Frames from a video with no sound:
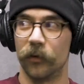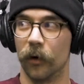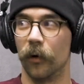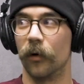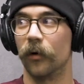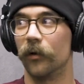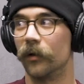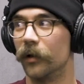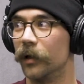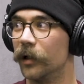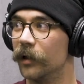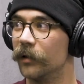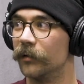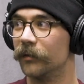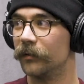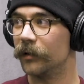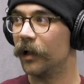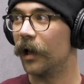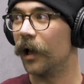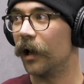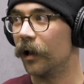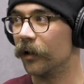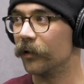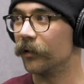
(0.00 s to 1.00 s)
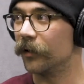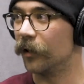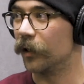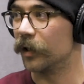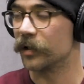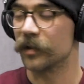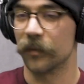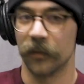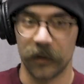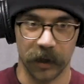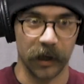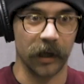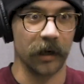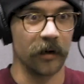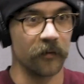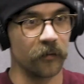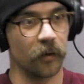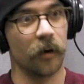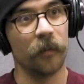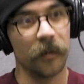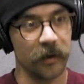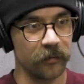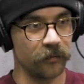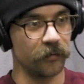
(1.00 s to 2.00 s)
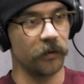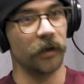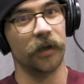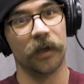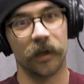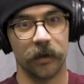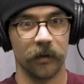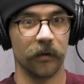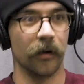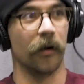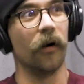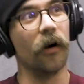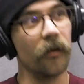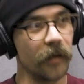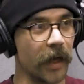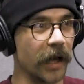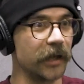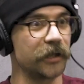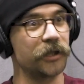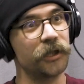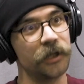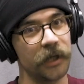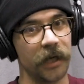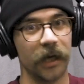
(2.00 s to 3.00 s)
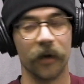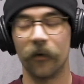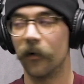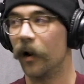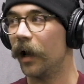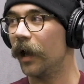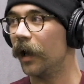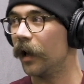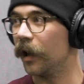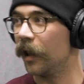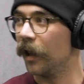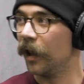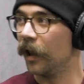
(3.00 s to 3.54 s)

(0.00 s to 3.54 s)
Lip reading: Totally. Yeah. You know, I was thinking of all that shit, right?